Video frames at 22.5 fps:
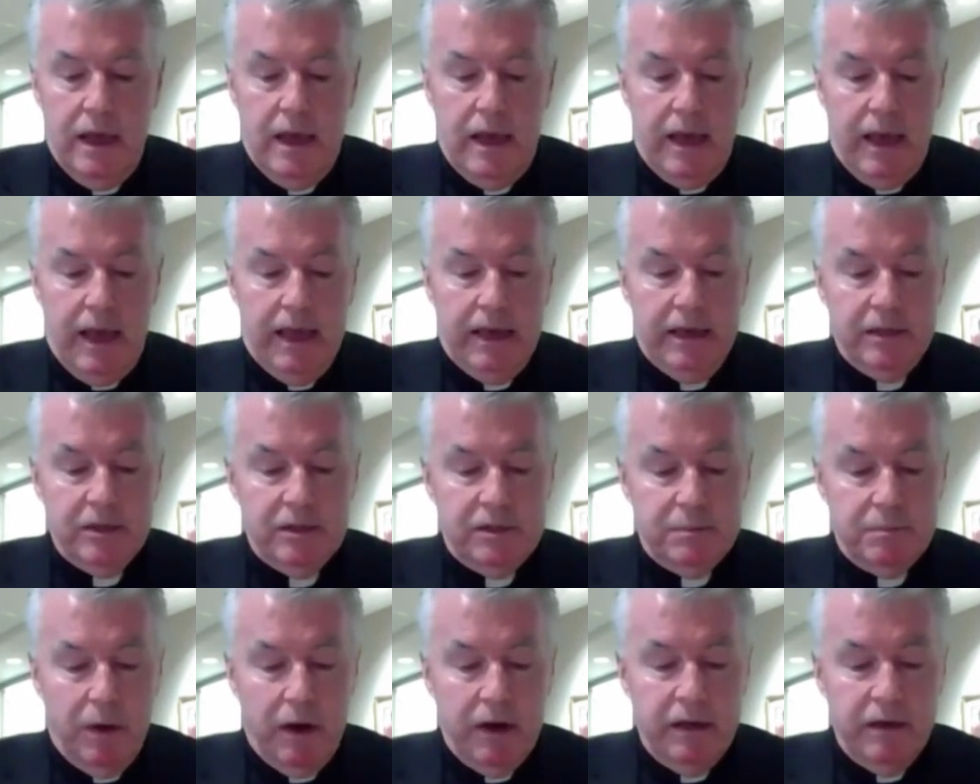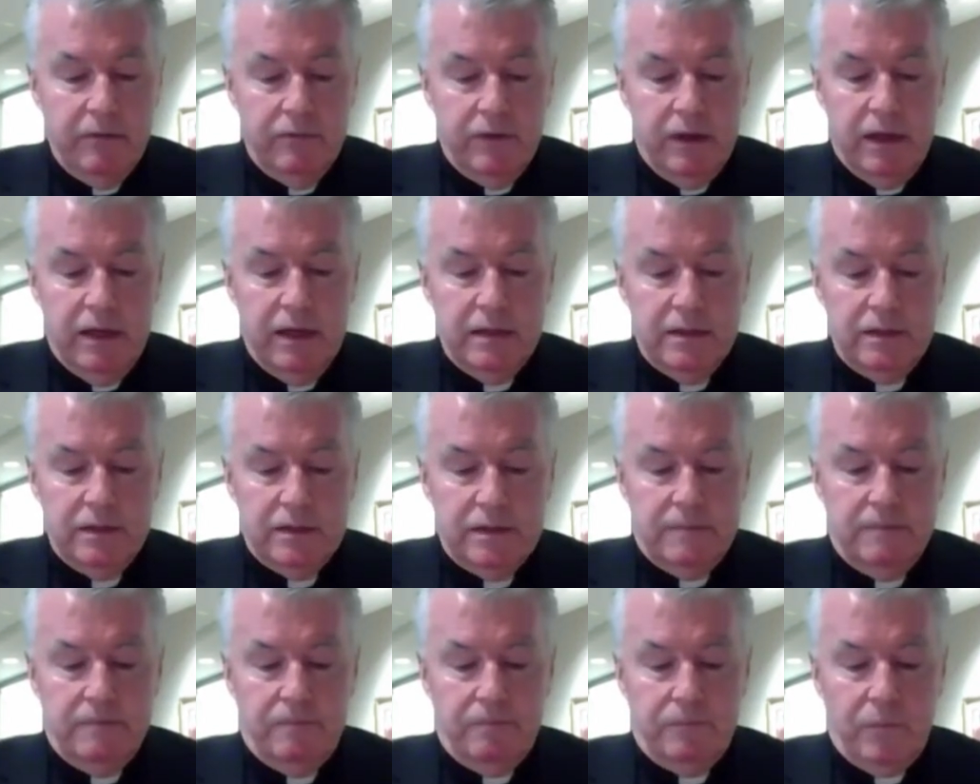And in spite of these,
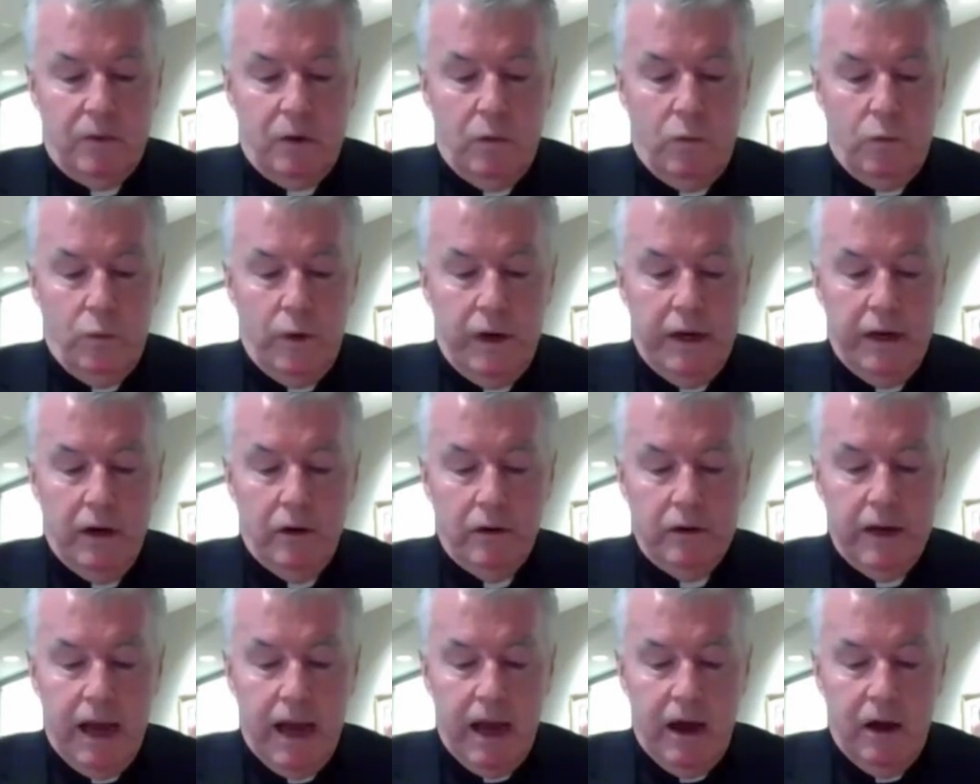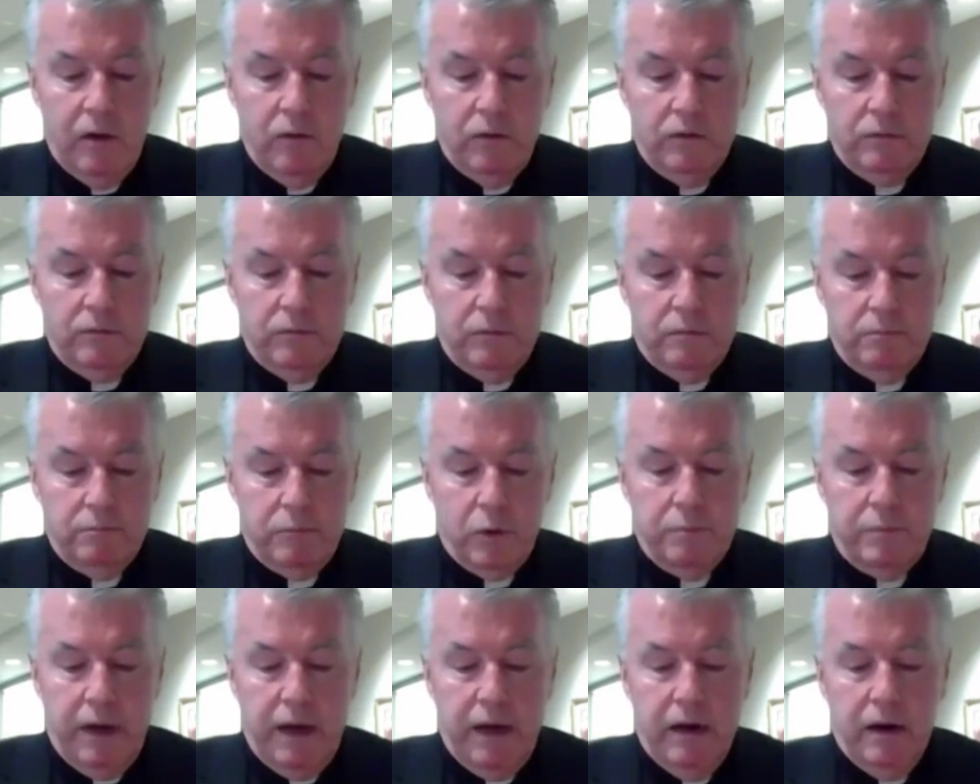we are now
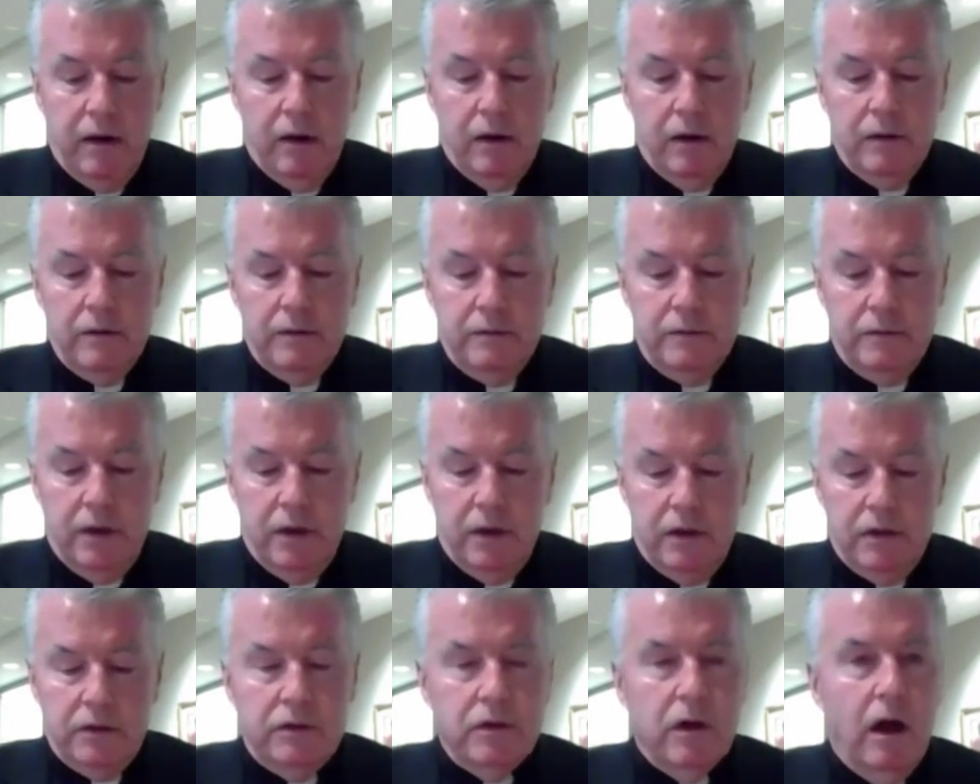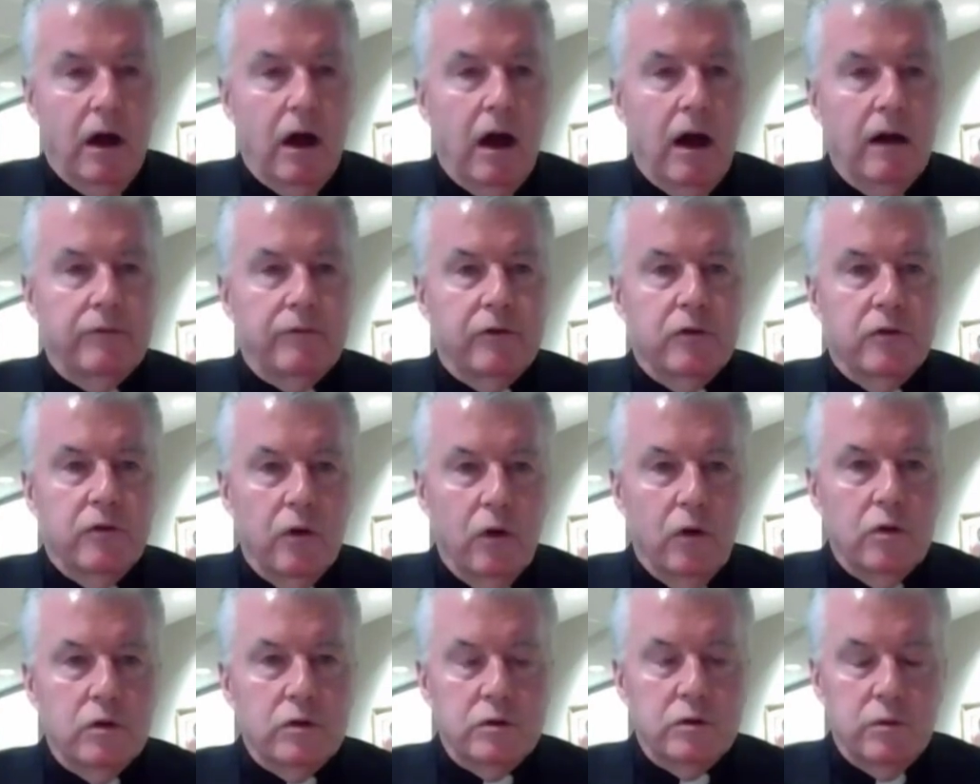prepared to offer
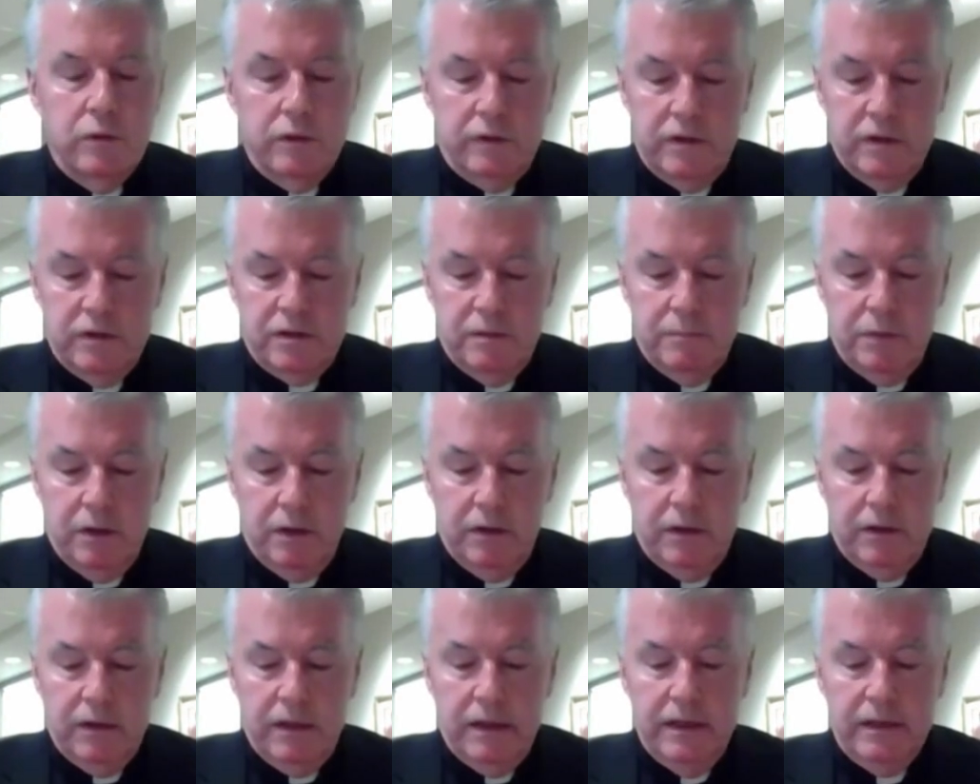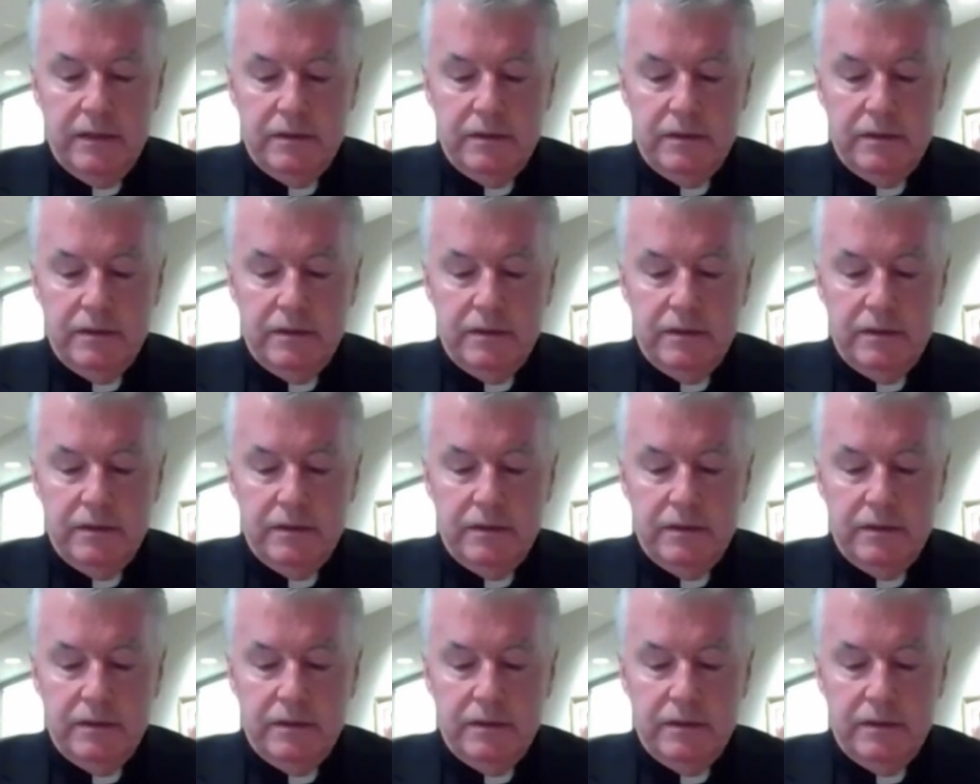those with disabilities,